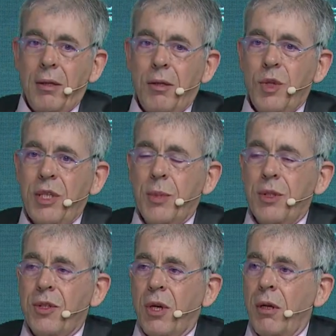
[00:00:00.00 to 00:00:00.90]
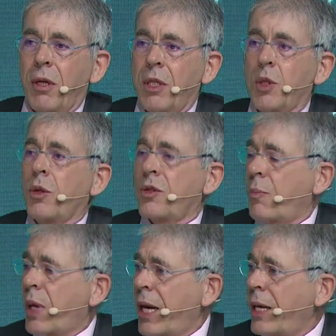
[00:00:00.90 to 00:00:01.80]
treatments are in short
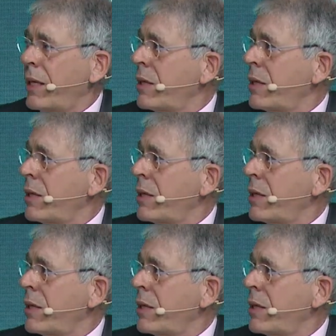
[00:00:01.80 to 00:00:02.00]
supply